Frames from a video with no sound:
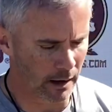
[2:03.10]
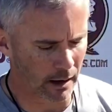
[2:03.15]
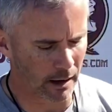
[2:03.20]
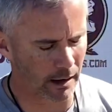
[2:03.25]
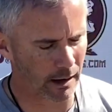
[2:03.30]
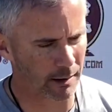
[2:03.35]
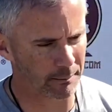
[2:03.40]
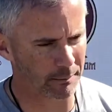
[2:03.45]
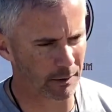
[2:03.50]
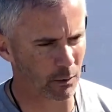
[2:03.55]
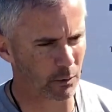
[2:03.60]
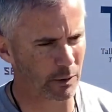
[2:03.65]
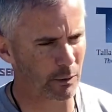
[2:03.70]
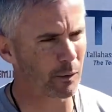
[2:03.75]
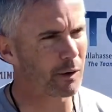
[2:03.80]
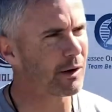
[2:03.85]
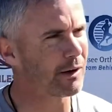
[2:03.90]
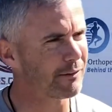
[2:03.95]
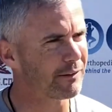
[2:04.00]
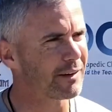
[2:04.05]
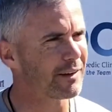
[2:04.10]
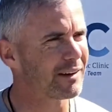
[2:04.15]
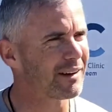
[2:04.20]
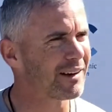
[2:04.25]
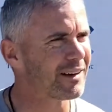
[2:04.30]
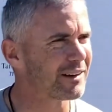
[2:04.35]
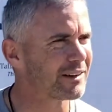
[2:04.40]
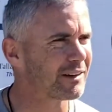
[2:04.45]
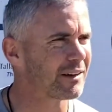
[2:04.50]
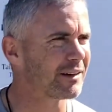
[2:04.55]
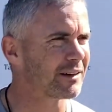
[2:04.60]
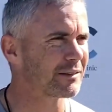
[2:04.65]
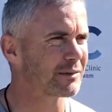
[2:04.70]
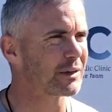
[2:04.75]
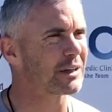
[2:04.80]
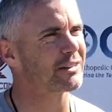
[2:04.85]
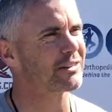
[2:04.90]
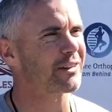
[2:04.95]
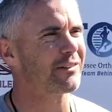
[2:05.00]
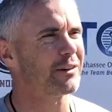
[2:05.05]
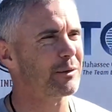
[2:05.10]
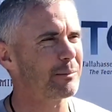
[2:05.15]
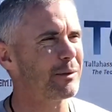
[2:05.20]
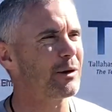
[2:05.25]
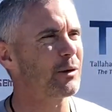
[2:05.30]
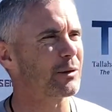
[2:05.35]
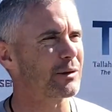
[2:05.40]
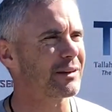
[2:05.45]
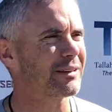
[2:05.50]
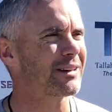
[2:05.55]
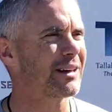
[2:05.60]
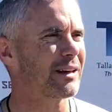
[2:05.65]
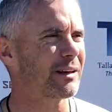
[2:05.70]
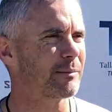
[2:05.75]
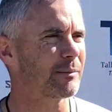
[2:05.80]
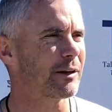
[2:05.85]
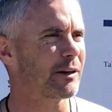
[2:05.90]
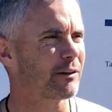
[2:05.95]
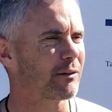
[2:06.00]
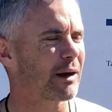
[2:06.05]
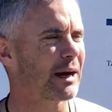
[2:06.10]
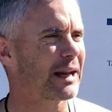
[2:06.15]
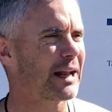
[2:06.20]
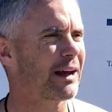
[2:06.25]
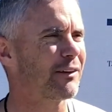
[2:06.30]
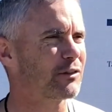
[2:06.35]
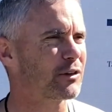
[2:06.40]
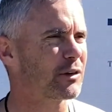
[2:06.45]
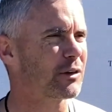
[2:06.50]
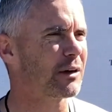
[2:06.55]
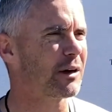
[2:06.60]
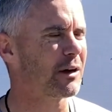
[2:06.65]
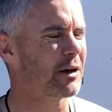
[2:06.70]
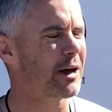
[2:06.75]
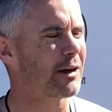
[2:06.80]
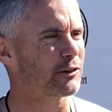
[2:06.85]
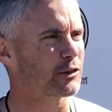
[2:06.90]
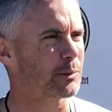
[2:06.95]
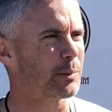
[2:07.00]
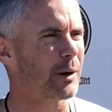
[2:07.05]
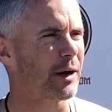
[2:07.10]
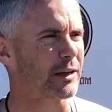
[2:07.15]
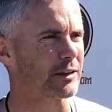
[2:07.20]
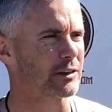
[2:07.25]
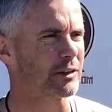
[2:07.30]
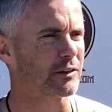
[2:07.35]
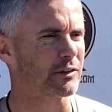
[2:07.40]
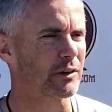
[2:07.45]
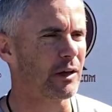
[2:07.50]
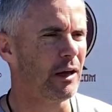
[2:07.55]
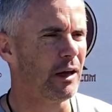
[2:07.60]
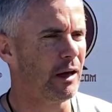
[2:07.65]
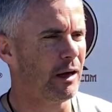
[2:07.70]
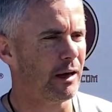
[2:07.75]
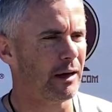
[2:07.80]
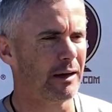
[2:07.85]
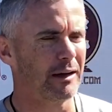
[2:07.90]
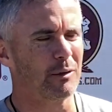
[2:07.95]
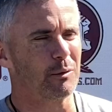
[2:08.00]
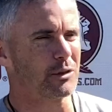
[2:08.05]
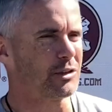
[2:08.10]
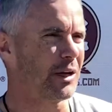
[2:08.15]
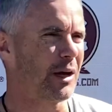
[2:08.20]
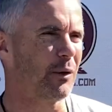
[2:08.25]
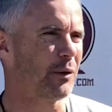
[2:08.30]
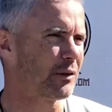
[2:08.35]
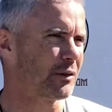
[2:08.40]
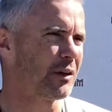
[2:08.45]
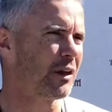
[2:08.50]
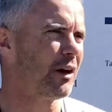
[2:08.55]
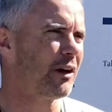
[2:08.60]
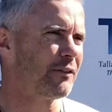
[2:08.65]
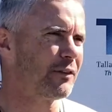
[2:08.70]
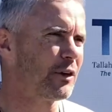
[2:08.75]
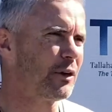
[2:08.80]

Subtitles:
but we will have a Thanksgiving meal with the team there right after after practice, which I always love.